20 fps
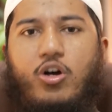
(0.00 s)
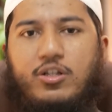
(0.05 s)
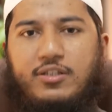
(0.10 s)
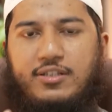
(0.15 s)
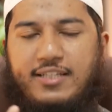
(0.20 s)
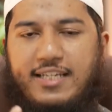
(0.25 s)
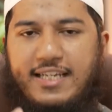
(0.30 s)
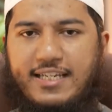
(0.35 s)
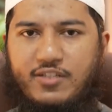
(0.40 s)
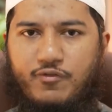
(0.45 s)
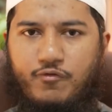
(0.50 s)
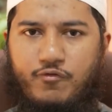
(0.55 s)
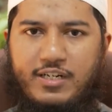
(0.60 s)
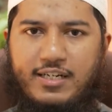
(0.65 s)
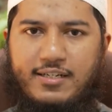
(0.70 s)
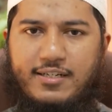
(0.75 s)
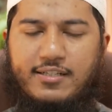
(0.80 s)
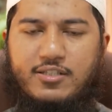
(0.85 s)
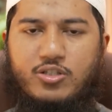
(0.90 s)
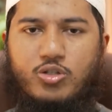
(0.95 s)
on these
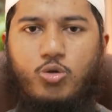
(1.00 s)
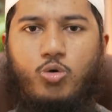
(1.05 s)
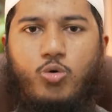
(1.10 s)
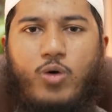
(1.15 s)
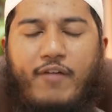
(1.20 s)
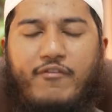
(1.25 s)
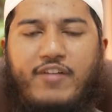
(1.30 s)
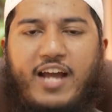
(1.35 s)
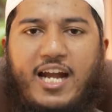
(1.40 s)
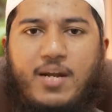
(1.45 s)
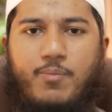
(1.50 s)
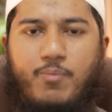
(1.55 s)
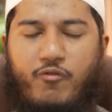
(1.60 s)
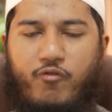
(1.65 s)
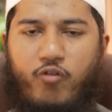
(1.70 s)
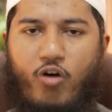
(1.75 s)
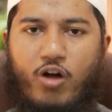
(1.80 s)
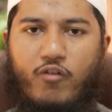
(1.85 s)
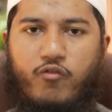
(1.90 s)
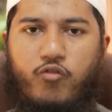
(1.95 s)
fetus who have died
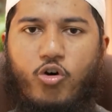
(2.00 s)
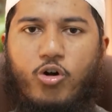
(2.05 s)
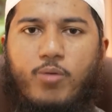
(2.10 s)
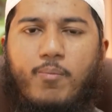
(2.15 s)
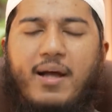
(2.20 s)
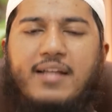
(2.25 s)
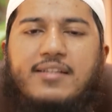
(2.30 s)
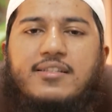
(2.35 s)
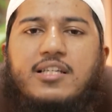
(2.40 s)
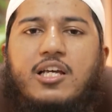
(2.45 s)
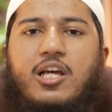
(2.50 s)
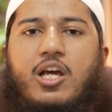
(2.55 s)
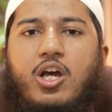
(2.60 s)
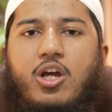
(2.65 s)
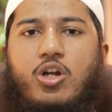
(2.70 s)
before 4 months,